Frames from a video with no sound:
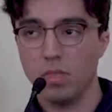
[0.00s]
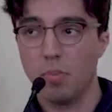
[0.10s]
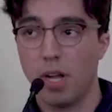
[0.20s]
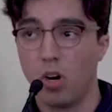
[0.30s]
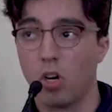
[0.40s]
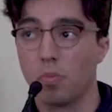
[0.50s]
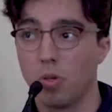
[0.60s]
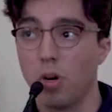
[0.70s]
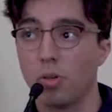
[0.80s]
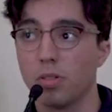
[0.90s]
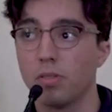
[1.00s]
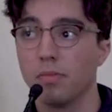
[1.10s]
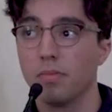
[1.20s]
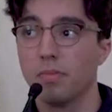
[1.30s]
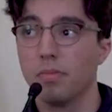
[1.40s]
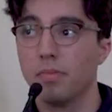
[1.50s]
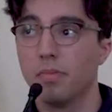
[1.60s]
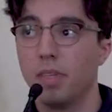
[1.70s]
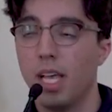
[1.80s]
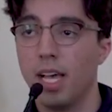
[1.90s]
My heart broke,
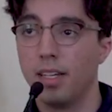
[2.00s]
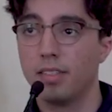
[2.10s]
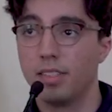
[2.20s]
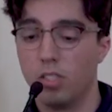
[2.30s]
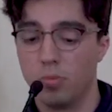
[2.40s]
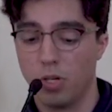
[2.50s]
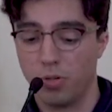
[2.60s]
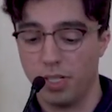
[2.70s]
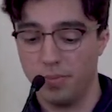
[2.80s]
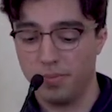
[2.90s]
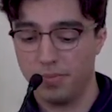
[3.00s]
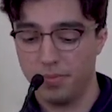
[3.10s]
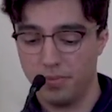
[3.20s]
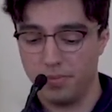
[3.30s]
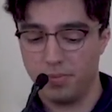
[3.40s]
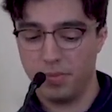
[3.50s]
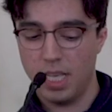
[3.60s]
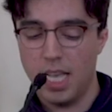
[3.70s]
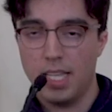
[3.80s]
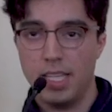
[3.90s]
and it's still broken.
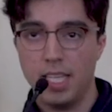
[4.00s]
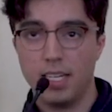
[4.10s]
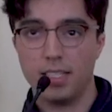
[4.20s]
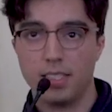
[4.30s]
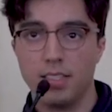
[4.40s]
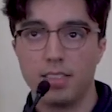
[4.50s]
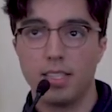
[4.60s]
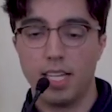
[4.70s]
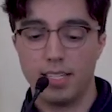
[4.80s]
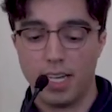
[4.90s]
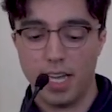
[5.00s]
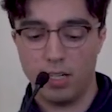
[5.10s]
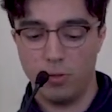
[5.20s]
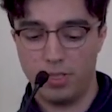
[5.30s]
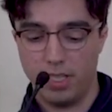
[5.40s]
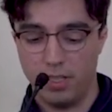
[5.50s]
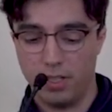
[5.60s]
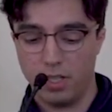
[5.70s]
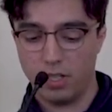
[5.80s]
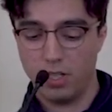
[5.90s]
The innocents that died in New
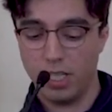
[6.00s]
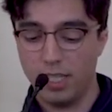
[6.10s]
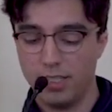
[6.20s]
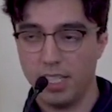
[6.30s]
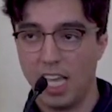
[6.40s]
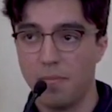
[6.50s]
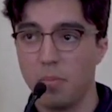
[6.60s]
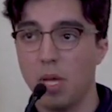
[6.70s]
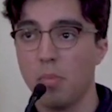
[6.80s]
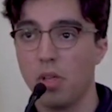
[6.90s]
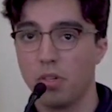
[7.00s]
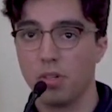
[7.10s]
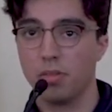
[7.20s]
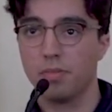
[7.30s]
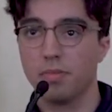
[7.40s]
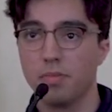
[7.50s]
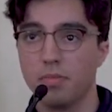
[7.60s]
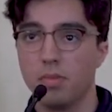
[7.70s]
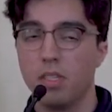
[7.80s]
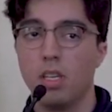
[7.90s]
Zealand could easily have been my mother,
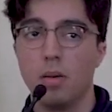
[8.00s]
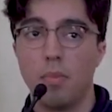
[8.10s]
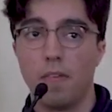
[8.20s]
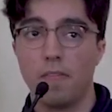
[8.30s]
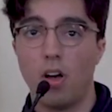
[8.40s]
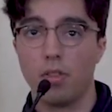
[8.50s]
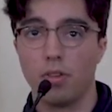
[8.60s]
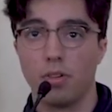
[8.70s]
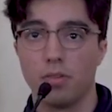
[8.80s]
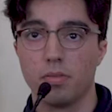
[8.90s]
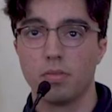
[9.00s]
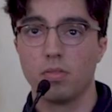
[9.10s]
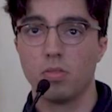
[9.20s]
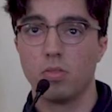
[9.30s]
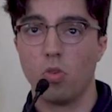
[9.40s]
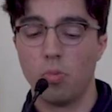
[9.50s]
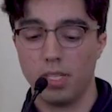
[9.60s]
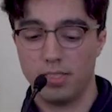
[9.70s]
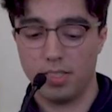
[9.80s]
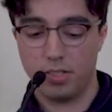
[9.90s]
my father, or my
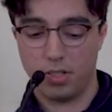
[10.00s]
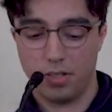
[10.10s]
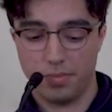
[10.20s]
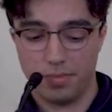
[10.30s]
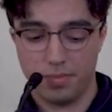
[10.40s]
sister.